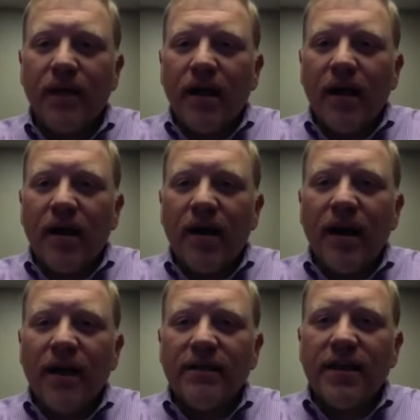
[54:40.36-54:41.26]
All
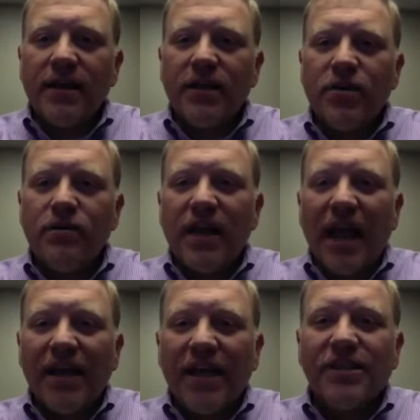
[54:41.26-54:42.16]
right. Thank you. The
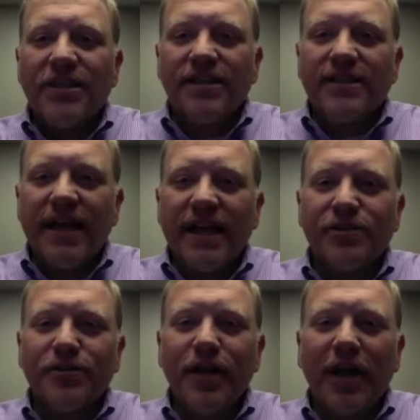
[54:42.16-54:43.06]
agent is the
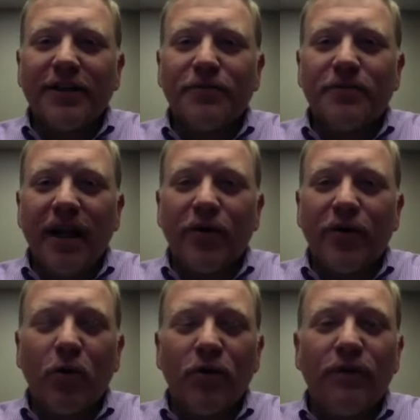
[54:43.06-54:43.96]
tester, not the creator
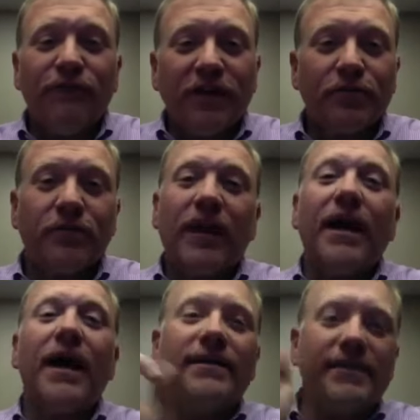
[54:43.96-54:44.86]
or the fixer.
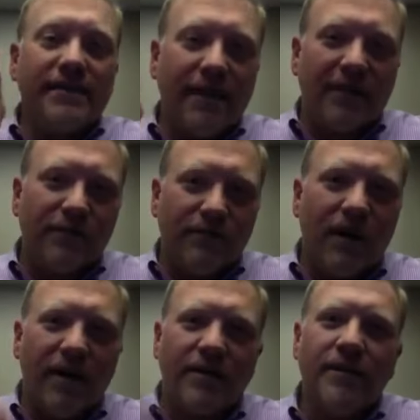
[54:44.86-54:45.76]
That's exactly
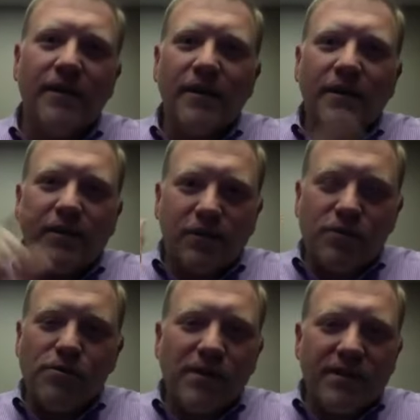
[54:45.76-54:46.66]
right.
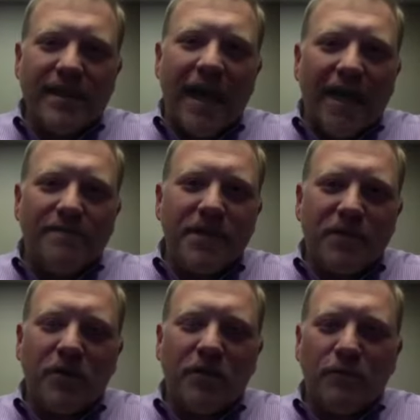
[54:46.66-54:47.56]
You as the admin
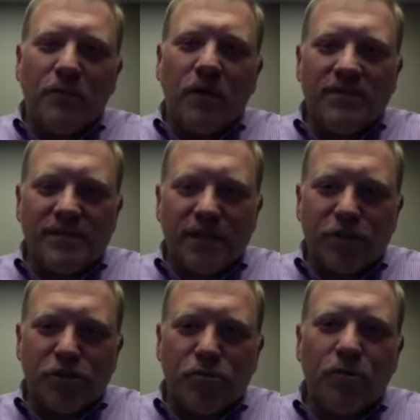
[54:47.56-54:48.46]
are the ones that
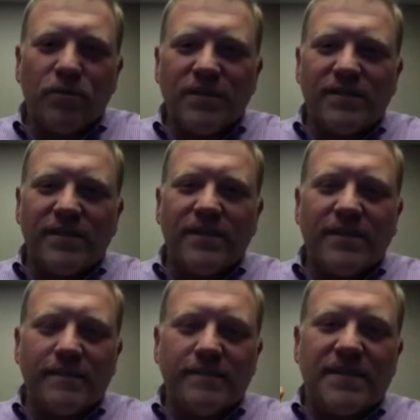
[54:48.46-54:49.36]
control the
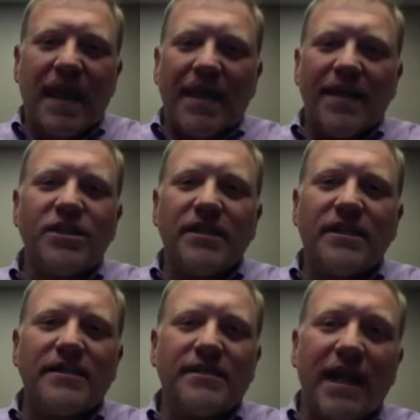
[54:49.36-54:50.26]
systems. The agent
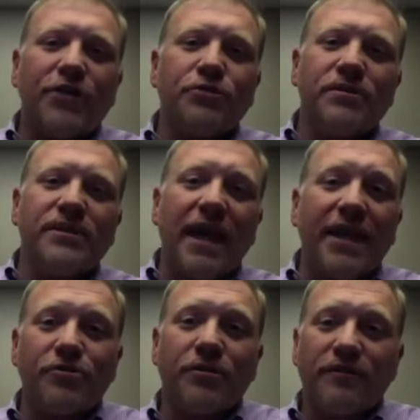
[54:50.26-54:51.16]
is the actual
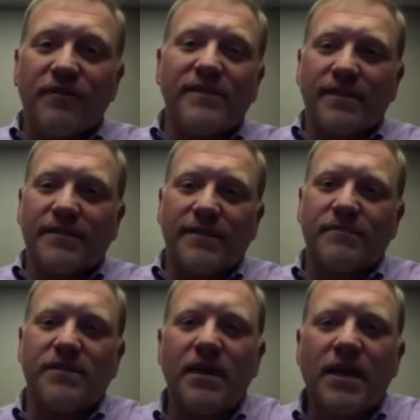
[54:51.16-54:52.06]
tester of the systems.